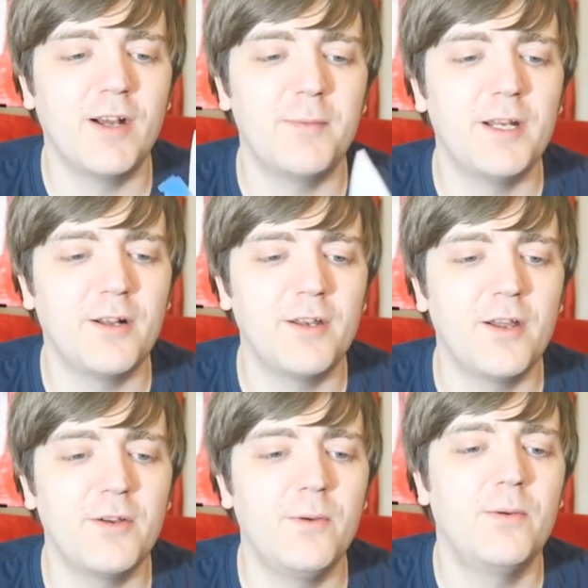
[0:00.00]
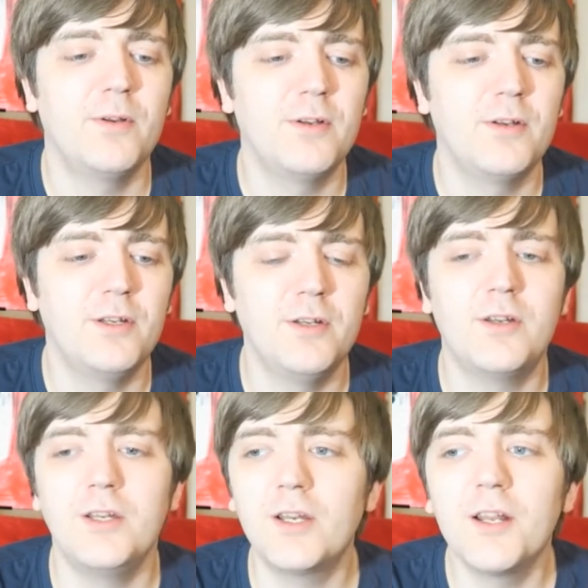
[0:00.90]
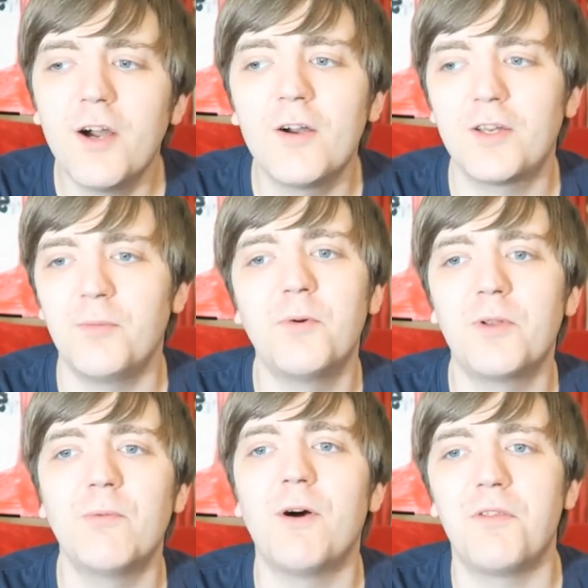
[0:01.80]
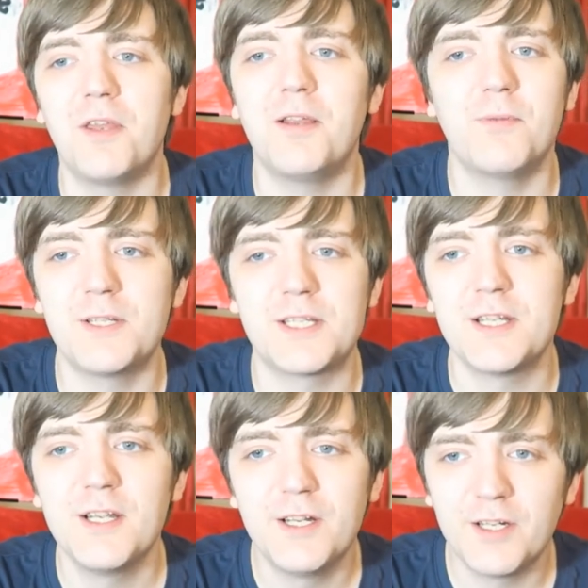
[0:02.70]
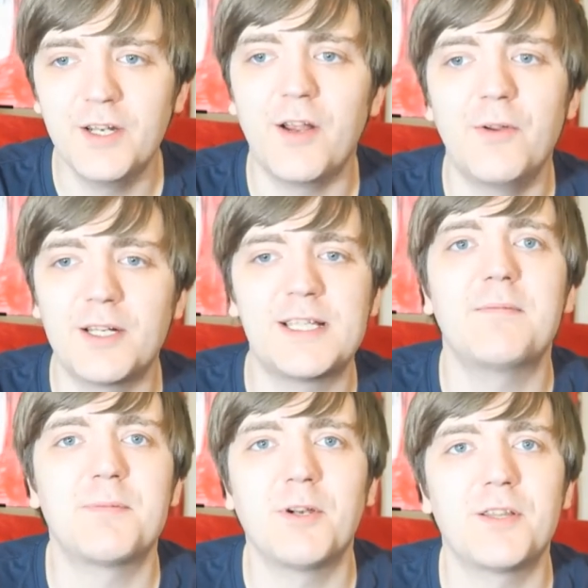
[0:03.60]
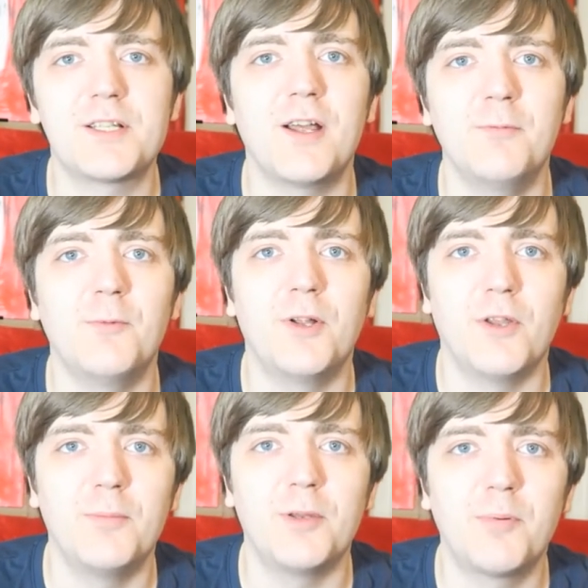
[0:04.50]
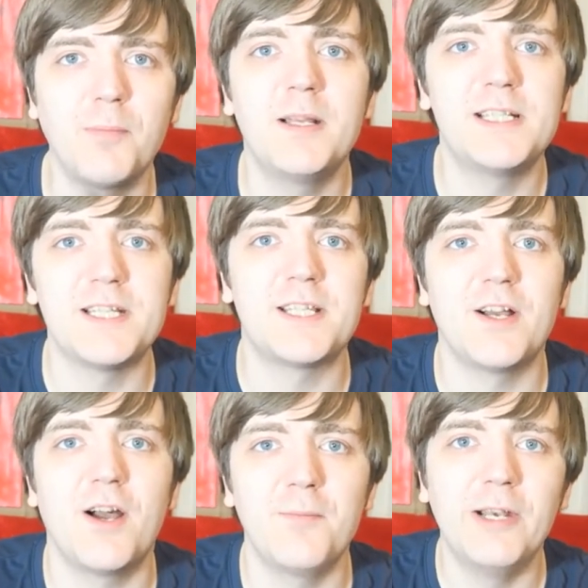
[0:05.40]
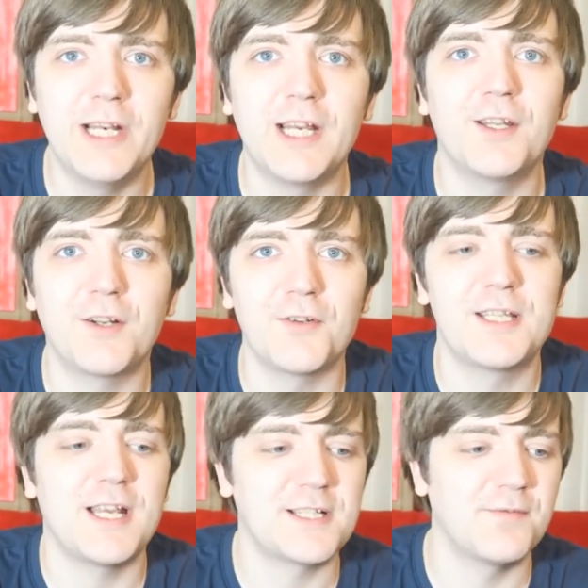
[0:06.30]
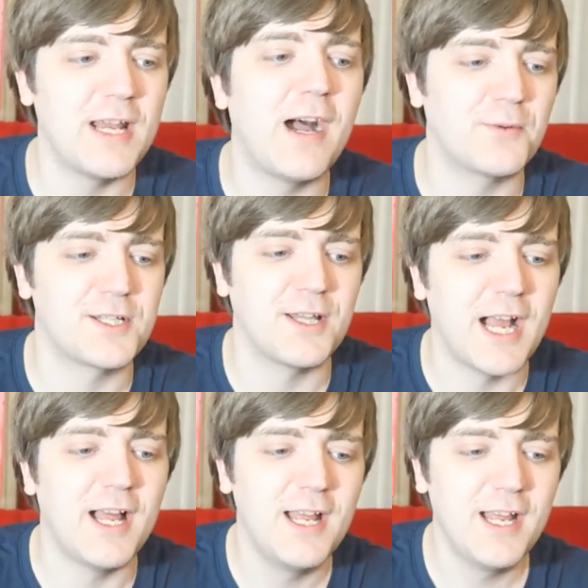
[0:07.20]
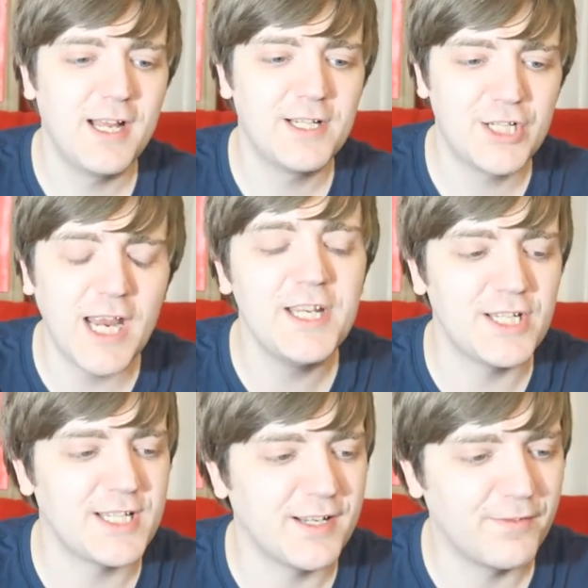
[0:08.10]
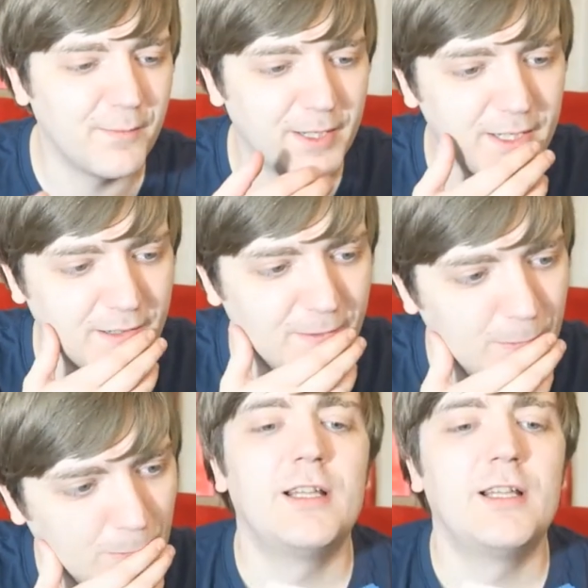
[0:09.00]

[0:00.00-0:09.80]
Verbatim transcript: I mean, I know you, you can argue all you want that it was, you know, acceptable at the time and whatnot, but the problem is, is that I'm reading it in the context of now, so that changes it for me, you know.